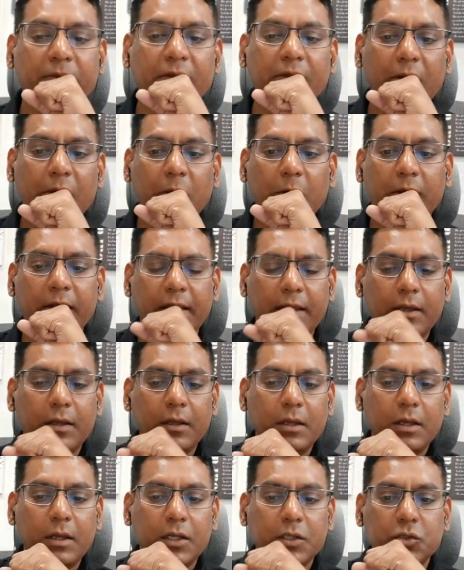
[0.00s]
Okay,
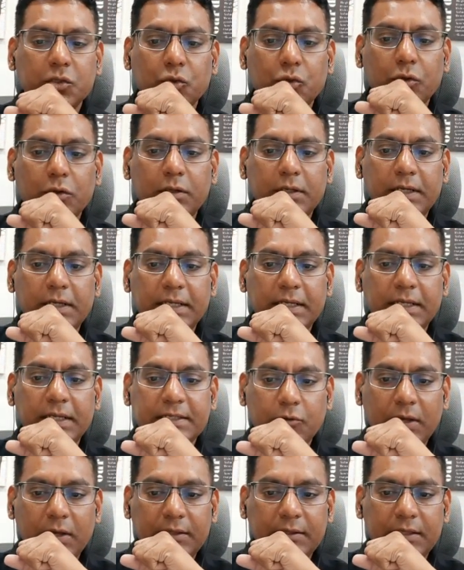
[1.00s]
so let's
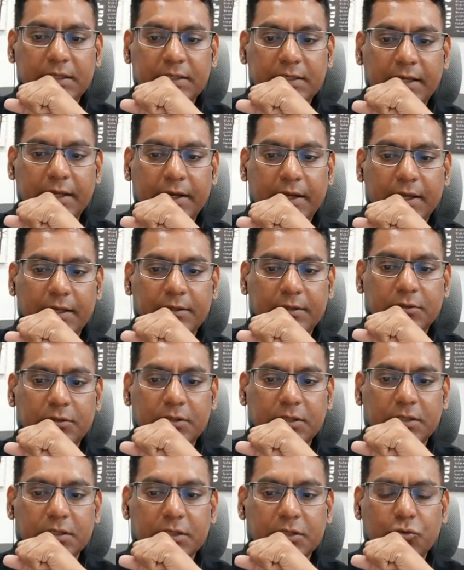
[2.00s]
look at this area. So
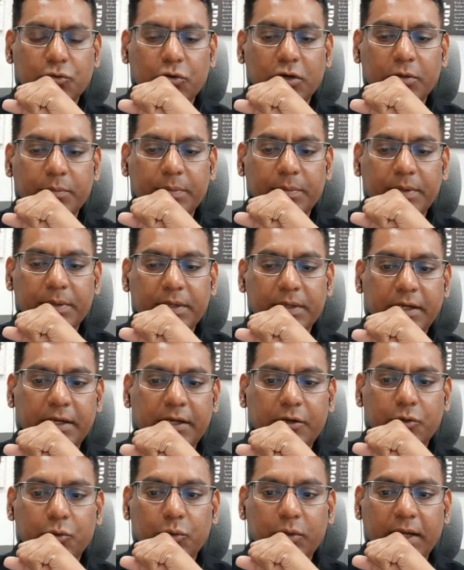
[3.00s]
this is going to be 3
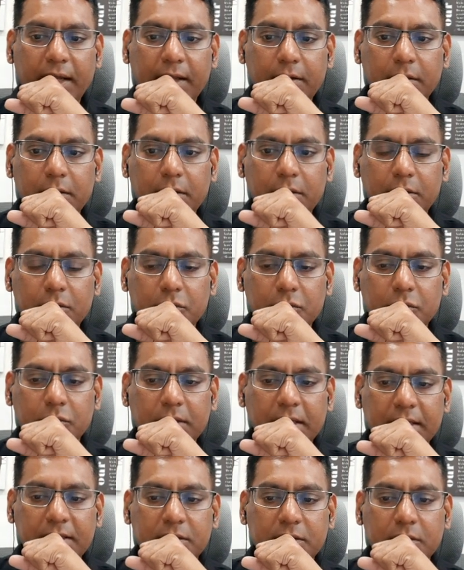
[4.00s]
into 10,
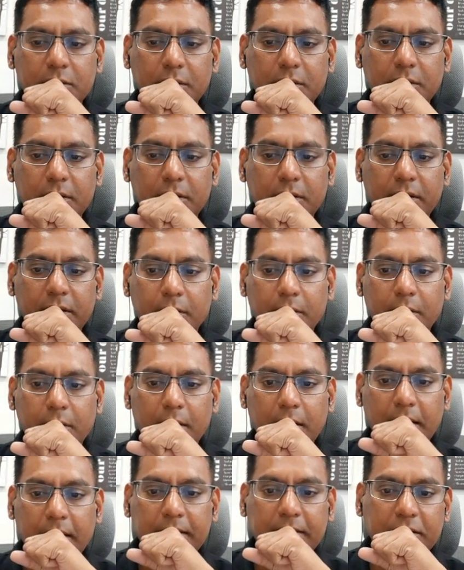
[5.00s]
that's 30.
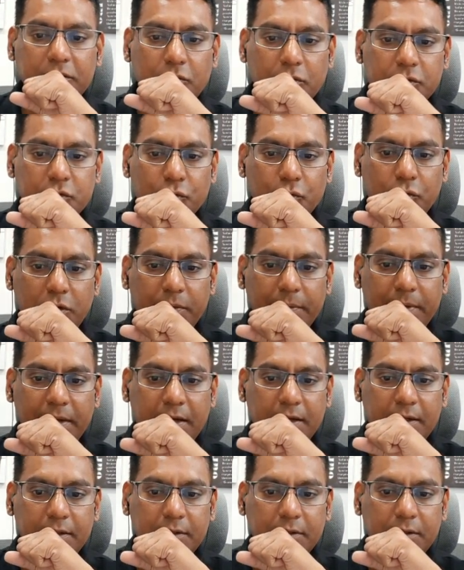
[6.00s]
There's also going to be
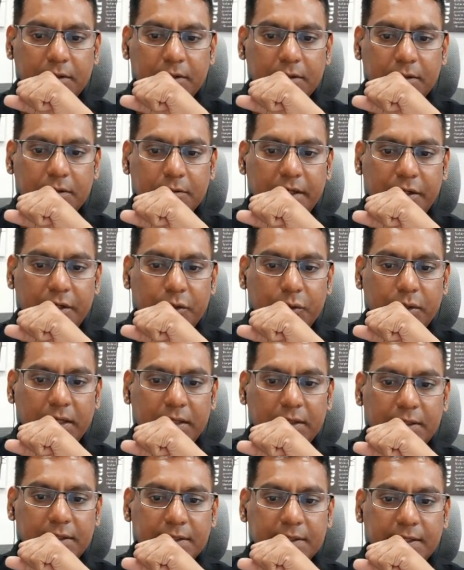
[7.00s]
another 3 into
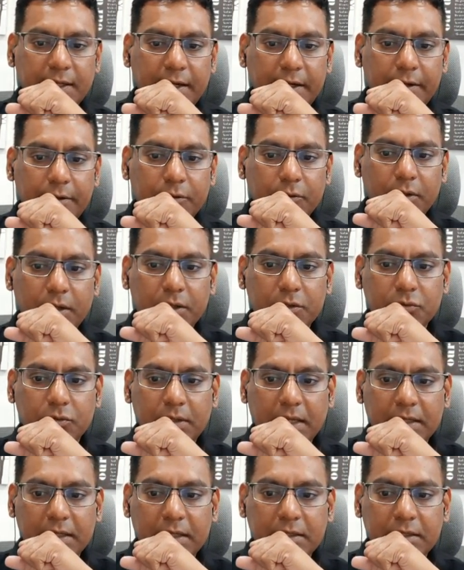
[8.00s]
10 this side. Okay, so
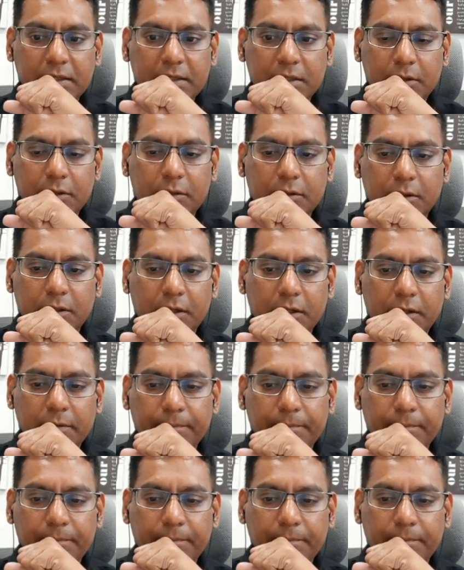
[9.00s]
that's another 30.